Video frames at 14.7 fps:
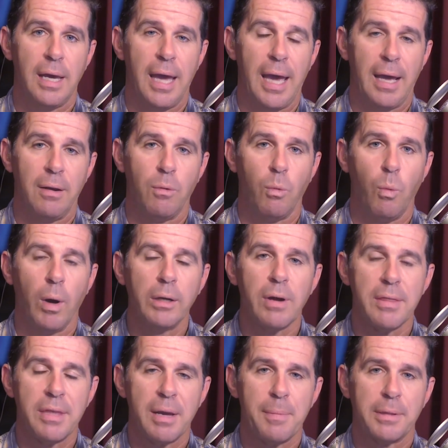And one
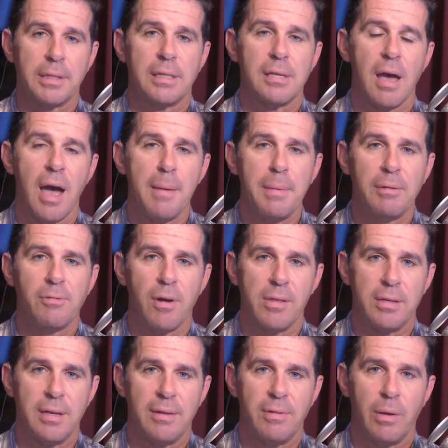great thing about the timing,
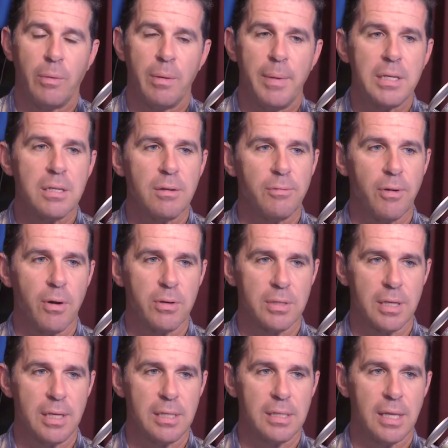Father David, I want to mention to
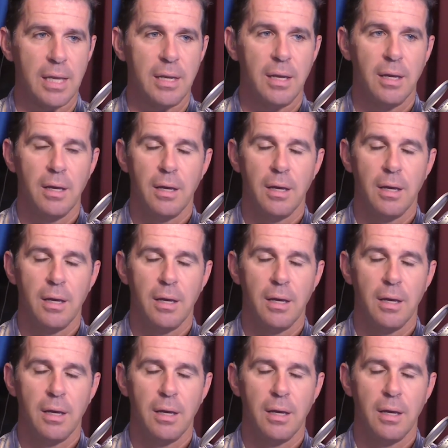folks is that